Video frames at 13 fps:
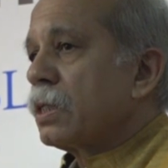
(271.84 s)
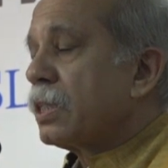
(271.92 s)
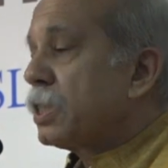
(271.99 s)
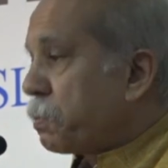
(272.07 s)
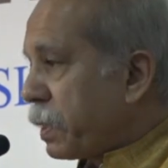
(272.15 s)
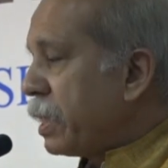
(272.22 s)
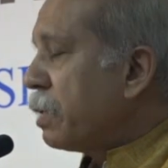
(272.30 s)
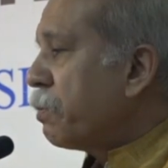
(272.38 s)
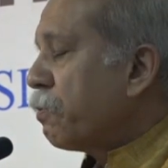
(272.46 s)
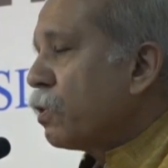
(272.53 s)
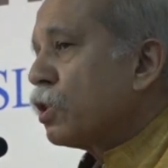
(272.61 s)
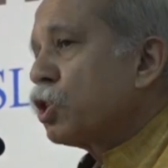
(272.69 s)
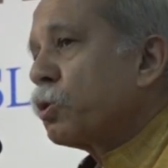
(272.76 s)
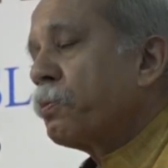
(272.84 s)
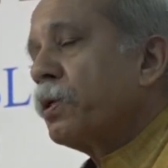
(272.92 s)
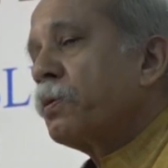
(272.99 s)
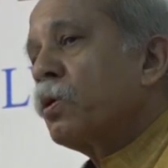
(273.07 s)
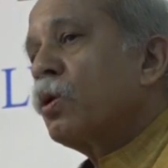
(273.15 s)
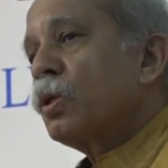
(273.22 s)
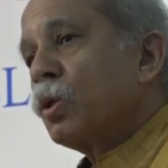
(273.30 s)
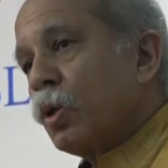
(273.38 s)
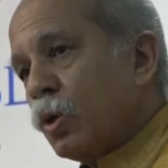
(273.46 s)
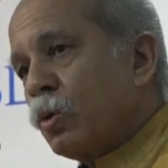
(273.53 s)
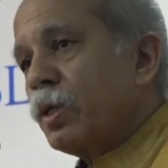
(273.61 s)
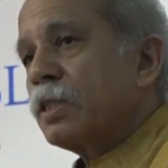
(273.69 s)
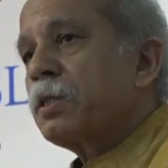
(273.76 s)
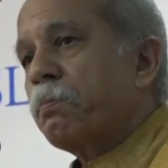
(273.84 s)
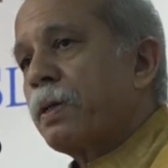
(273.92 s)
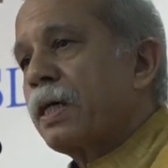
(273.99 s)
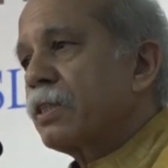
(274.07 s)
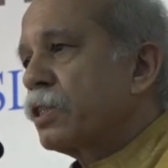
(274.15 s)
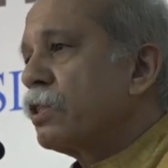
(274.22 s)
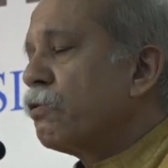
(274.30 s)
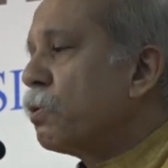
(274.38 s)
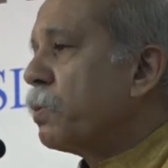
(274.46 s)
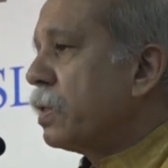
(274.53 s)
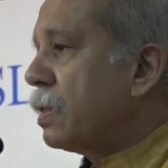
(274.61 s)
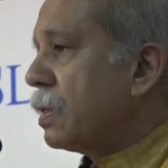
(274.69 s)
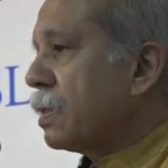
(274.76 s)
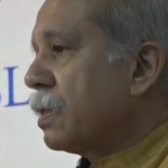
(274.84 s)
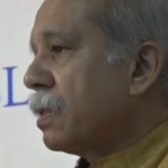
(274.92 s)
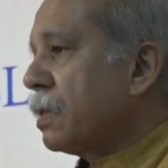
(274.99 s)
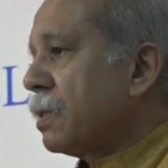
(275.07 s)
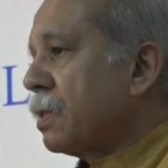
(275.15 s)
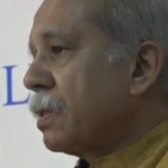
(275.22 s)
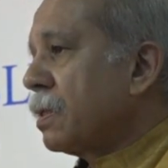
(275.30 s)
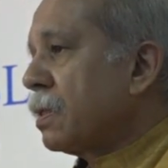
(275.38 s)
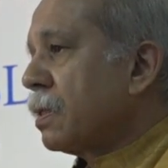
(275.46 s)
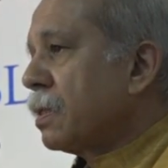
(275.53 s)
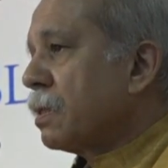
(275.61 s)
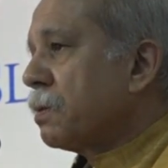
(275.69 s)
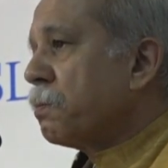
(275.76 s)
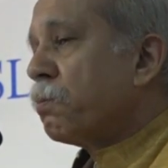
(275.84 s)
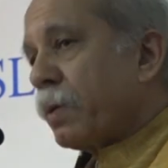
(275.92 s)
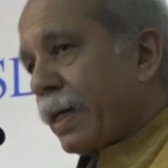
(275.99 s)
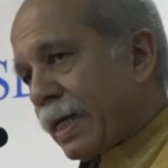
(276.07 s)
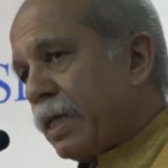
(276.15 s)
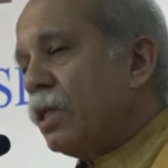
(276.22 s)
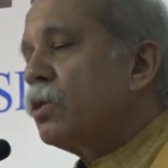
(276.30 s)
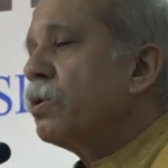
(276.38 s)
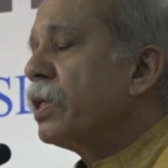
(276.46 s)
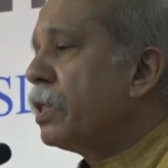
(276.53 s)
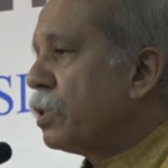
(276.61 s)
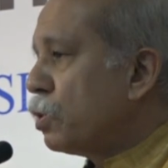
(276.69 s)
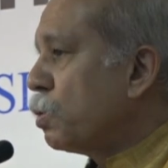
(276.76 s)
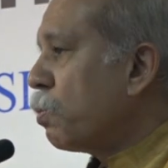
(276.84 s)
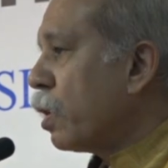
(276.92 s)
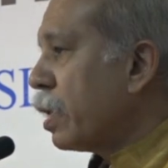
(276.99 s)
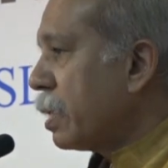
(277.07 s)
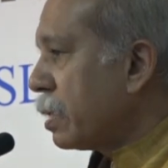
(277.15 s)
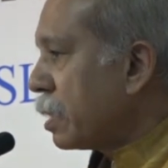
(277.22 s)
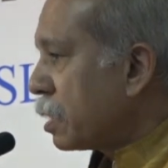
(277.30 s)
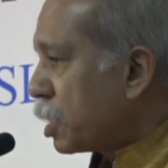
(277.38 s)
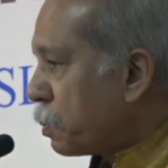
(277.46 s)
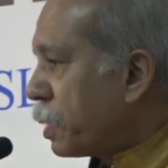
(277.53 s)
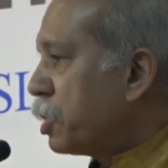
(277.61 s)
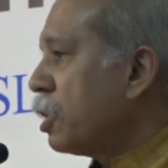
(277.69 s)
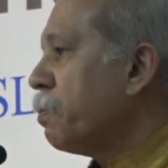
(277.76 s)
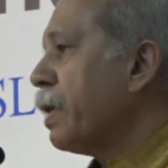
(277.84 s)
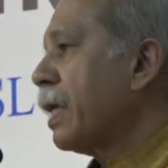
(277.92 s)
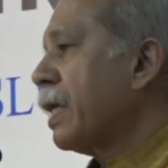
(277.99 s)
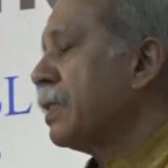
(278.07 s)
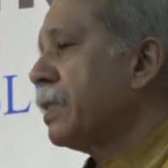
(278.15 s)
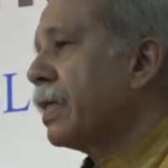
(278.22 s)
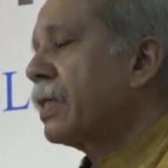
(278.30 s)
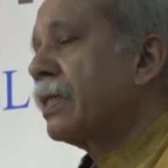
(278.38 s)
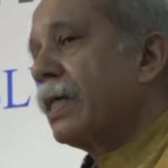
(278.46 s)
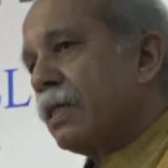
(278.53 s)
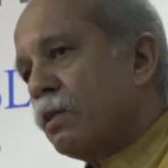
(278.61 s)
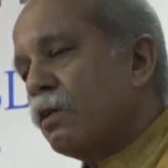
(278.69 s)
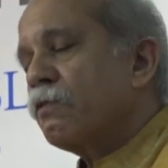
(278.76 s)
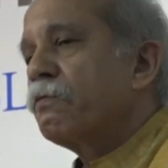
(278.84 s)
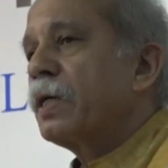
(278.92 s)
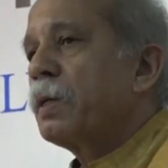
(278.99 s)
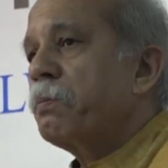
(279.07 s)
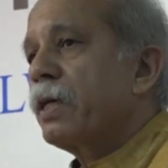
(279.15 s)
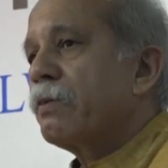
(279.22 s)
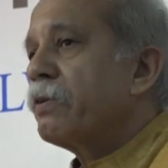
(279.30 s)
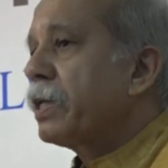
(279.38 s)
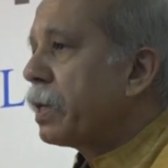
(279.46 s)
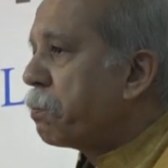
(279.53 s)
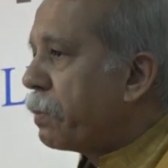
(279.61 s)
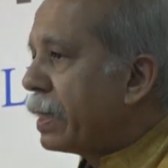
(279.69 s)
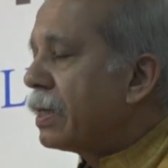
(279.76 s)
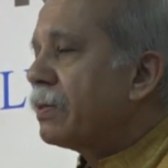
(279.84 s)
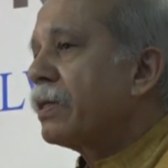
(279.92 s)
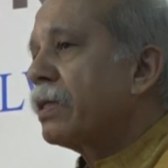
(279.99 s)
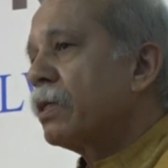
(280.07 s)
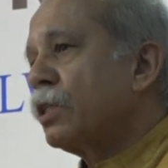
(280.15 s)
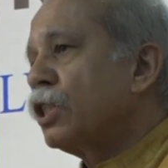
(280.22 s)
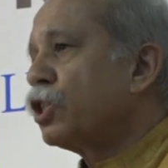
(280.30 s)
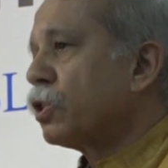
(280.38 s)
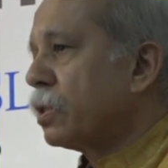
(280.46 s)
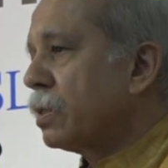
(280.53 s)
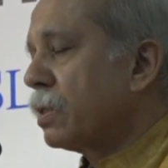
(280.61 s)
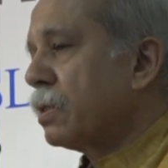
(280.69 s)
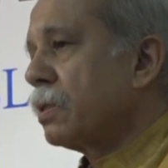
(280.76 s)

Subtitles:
It's pending before the Supreme Court. Gulrukh is a Parsi woman married to a Hindu boy under the Special Marriage Act, neither of them having abandoned the religion.